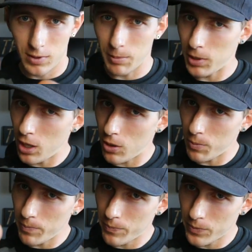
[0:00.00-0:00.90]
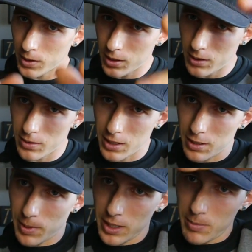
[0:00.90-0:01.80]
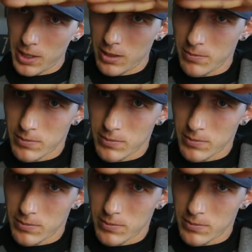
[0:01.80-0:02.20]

Let me know. Send it to my email,